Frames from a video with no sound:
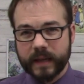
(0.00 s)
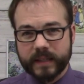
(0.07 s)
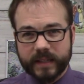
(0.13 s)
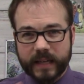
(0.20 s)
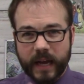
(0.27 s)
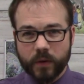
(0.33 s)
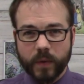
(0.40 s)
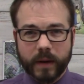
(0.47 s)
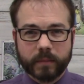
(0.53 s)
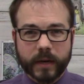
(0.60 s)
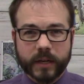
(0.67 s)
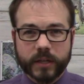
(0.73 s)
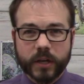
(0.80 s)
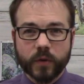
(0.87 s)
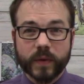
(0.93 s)
Instead, what I'm going
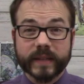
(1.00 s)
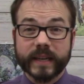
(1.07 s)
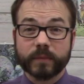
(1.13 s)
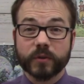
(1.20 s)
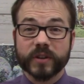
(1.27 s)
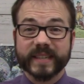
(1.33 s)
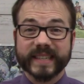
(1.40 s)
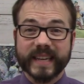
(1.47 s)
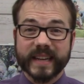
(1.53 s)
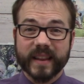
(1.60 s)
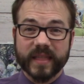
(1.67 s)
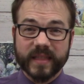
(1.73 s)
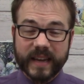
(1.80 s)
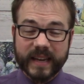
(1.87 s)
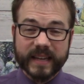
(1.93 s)
to do is I'm going to
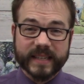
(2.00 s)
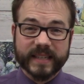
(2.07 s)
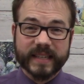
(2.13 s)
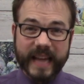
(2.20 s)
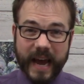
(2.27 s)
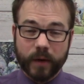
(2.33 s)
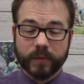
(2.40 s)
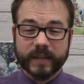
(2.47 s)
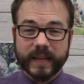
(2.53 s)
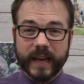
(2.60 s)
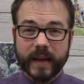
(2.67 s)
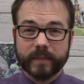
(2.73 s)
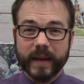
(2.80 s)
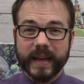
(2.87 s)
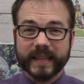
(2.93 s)
send Thetis down to
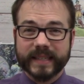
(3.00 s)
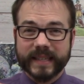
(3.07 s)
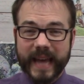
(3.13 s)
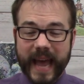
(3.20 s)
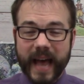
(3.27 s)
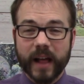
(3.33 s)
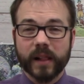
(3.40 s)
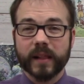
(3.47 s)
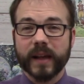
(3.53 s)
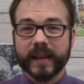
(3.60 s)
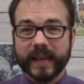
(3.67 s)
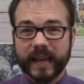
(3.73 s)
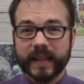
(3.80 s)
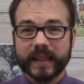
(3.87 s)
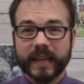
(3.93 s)
him and tell
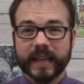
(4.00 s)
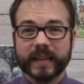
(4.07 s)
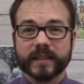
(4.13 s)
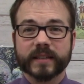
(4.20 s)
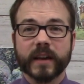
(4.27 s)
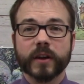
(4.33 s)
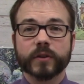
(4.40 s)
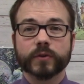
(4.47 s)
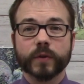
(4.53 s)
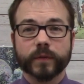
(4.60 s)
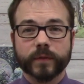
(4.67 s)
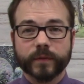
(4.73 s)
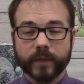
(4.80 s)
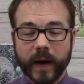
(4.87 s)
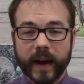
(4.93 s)
Achilles to
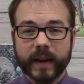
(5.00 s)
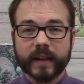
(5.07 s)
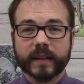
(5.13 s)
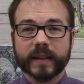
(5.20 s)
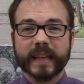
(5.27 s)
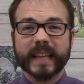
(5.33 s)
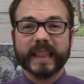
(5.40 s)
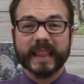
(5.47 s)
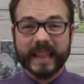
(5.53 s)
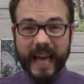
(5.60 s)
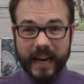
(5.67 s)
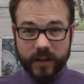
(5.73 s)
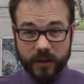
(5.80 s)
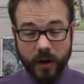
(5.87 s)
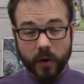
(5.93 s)
finally
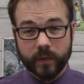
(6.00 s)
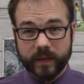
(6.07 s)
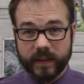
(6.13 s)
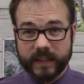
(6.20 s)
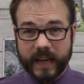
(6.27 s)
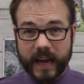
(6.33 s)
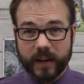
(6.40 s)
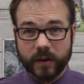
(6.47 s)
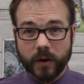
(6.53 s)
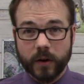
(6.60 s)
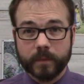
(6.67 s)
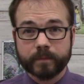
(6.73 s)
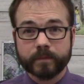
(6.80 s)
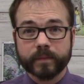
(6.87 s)
let go of his anger